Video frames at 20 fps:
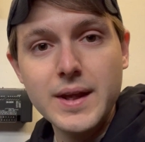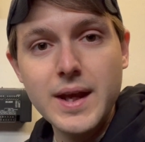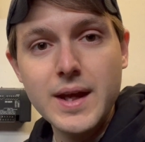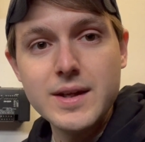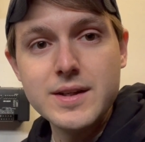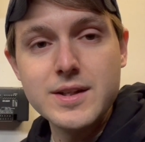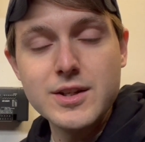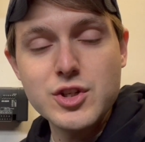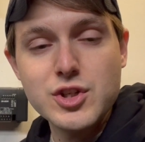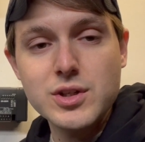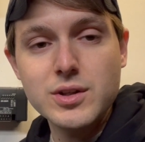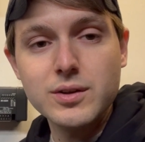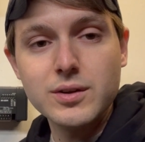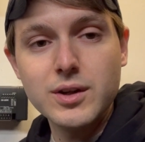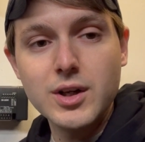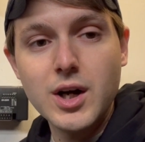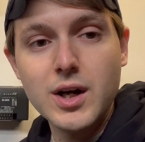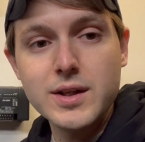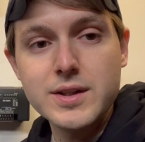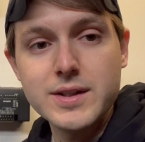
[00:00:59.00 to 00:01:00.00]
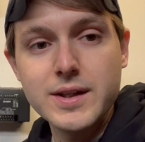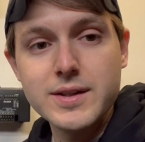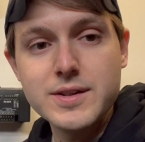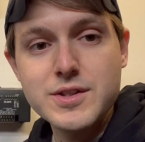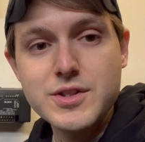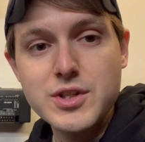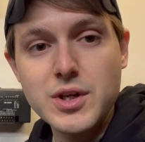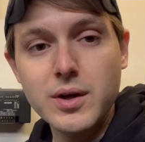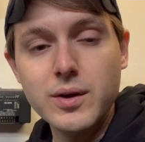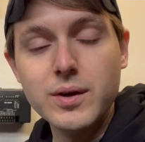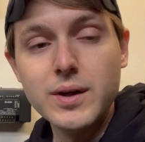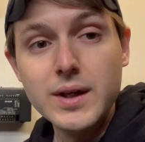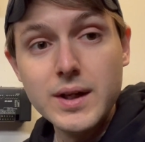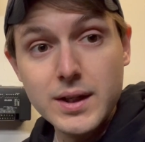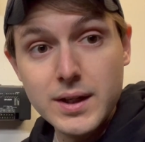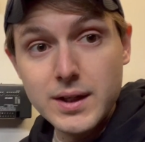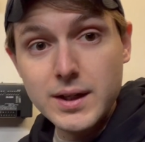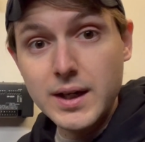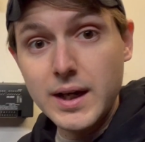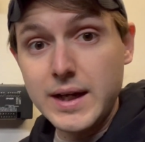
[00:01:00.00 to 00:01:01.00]
additional content. So
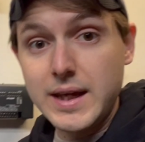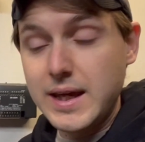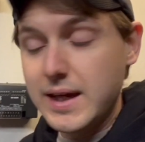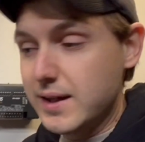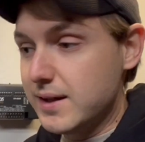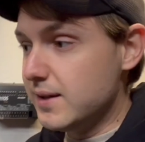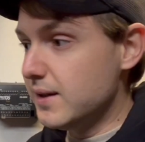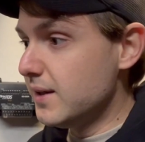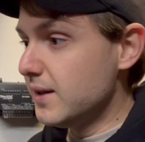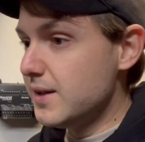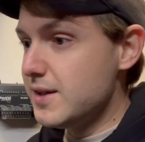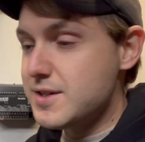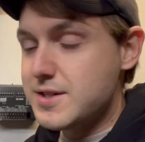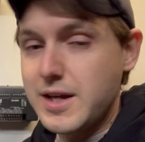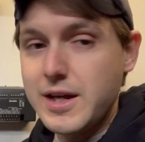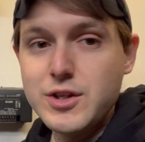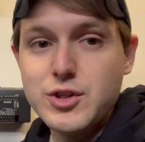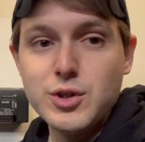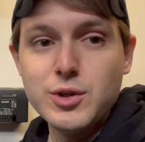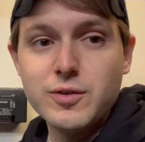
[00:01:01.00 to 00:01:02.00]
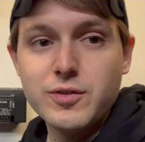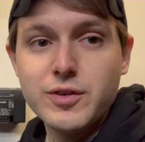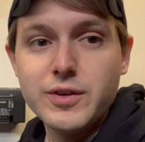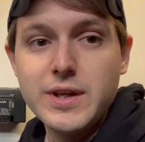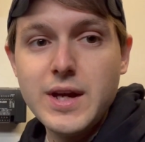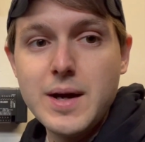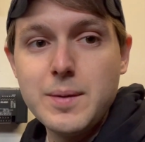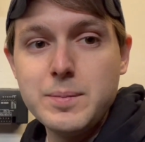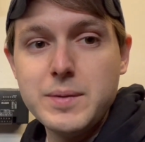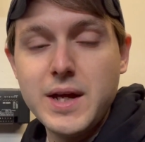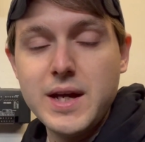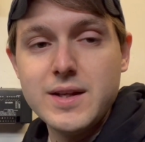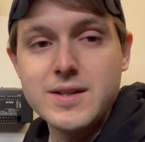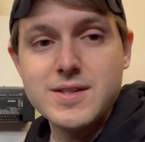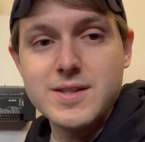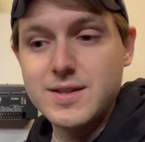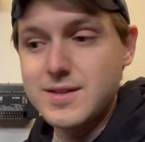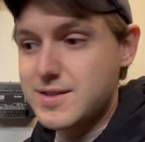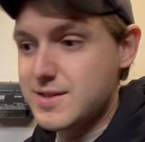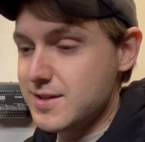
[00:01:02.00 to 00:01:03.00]
again, stay tuned for the
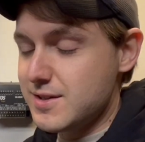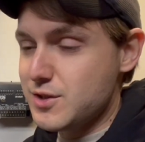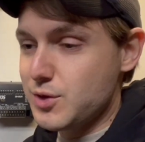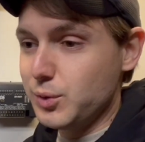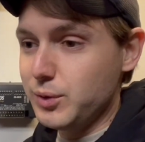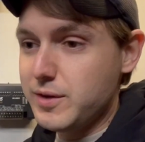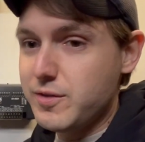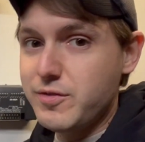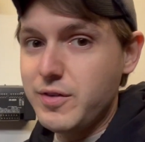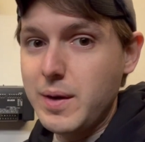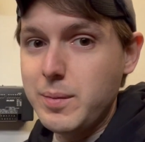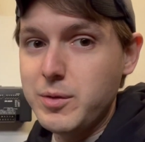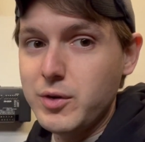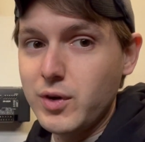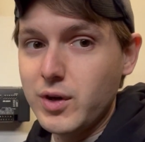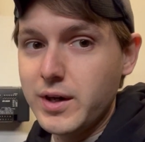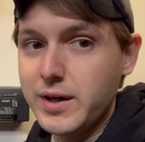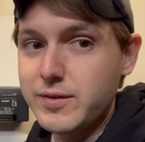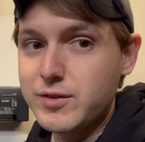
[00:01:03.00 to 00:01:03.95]
updates. It's it's only February